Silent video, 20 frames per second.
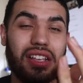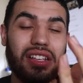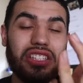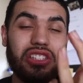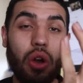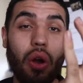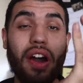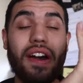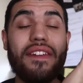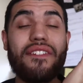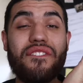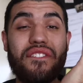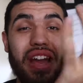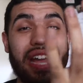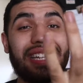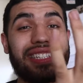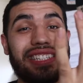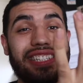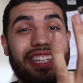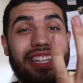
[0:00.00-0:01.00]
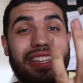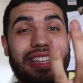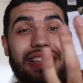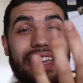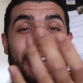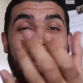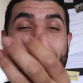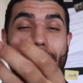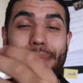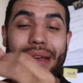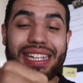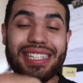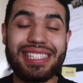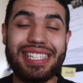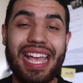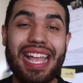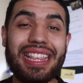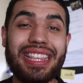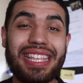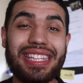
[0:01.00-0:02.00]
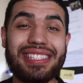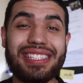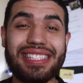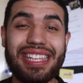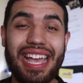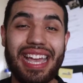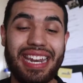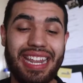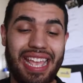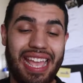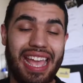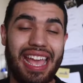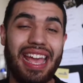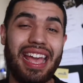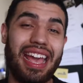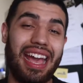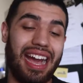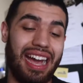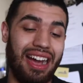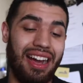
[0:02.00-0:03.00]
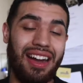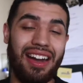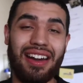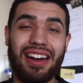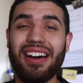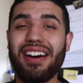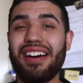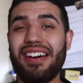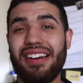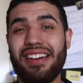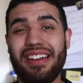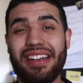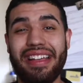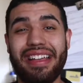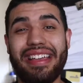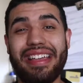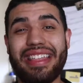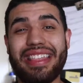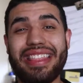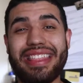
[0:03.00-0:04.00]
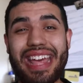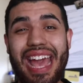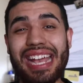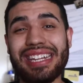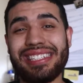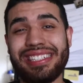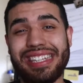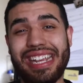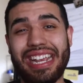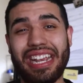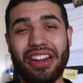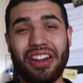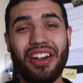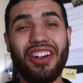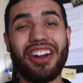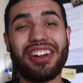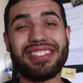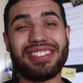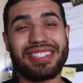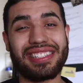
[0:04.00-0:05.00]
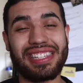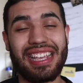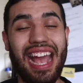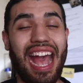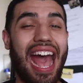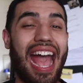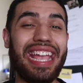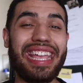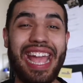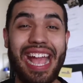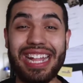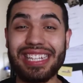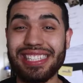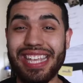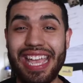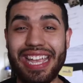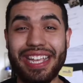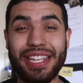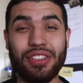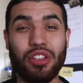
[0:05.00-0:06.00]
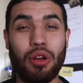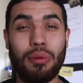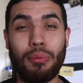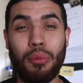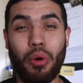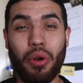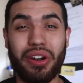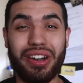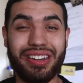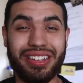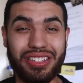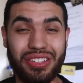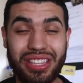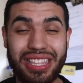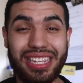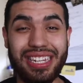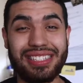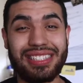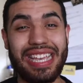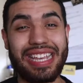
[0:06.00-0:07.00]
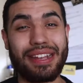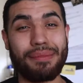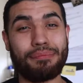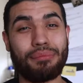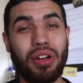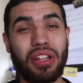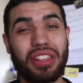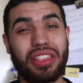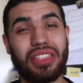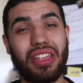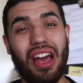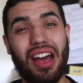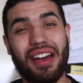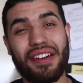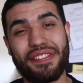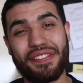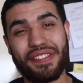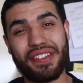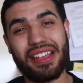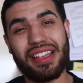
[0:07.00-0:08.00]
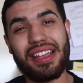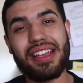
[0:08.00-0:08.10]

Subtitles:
So eventually my tendon said, that shit hurts. I can't take it no more. You need to take a month off.